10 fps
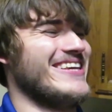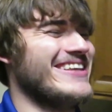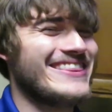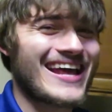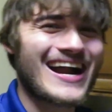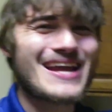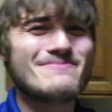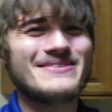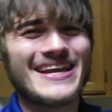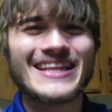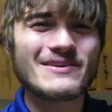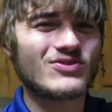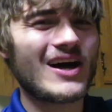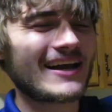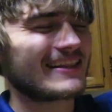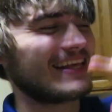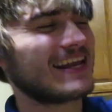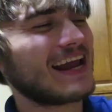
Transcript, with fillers: that I am daily vlogging that